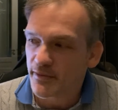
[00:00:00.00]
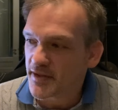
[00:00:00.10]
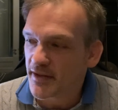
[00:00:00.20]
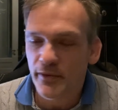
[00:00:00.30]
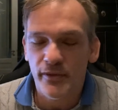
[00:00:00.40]
Was
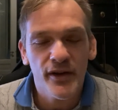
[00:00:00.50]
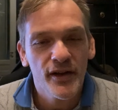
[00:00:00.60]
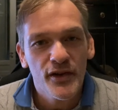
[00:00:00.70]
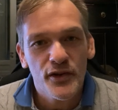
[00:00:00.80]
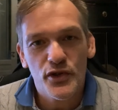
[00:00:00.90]
anyone
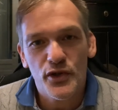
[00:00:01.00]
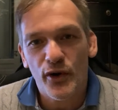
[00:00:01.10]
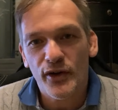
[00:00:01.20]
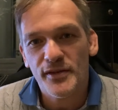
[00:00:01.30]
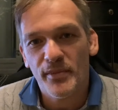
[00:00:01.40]

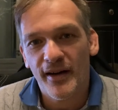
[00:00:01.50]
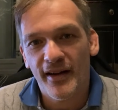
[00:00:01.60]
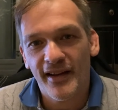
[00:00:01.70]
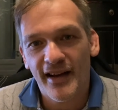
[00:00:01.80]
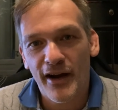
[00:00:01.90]
shocked
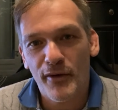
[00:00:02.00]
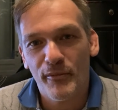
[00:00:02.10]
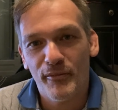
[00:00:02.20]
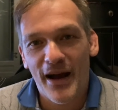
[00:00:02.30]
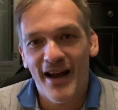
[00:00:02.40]
by how
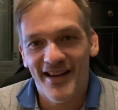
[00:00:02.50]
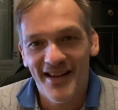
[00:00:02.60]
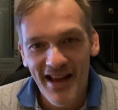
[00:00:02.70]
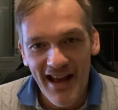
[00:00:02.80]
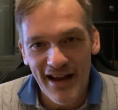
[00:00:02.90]

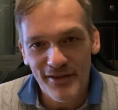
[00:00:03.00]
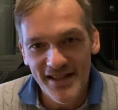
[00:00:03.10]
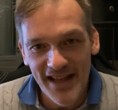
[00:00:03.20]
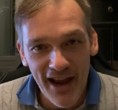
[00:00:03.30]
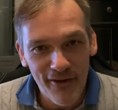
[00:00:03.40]

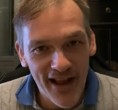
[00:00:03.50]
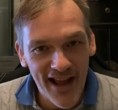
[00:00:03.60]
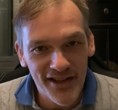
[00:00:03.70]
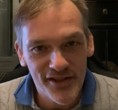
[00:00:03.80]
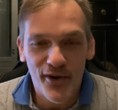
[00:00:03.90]
scary
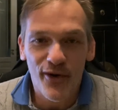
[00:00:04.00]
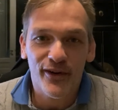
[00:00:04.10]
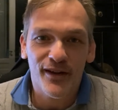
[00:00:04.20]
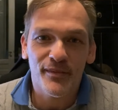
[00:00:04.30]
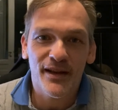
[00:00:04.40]
Asian
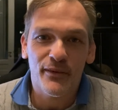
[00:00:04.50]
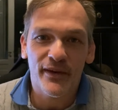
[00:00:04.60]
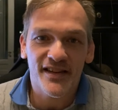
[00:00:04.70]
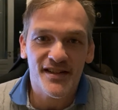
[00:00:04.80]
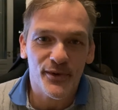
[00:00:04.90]
horror can be
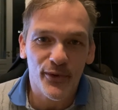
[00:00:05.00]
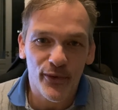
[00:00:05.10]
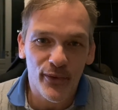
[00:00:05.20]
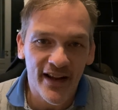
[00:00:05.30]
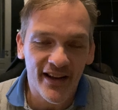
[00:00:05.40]
when they saw
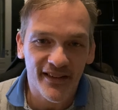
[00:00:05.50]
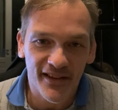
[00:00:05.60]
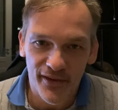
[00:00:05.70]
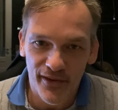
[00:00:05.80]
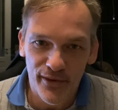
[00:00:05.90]
The Ring,
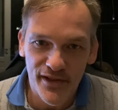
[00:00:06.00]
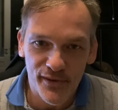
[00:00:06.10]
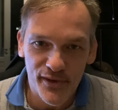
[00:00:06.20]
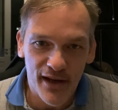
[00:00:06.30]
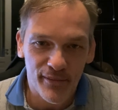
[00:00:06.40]
the
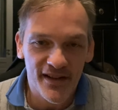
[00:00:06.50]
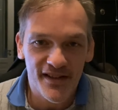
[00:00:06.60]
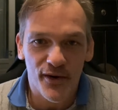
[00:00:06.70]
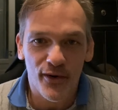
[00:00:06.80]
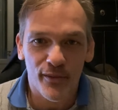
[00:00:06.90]
original
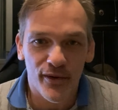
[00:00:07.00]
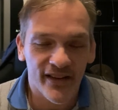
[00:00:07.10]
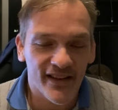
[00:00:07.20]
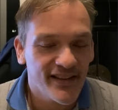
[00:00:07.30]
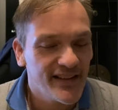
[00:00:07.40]
Japanese horror movie?